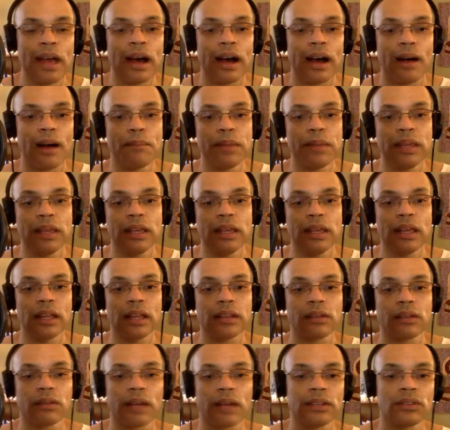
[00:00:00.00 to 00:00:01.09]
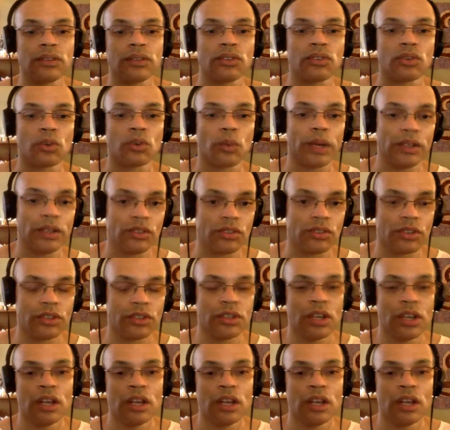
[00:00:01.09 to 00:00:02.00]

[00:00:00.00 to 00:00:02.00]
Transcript: I'll be at the right situation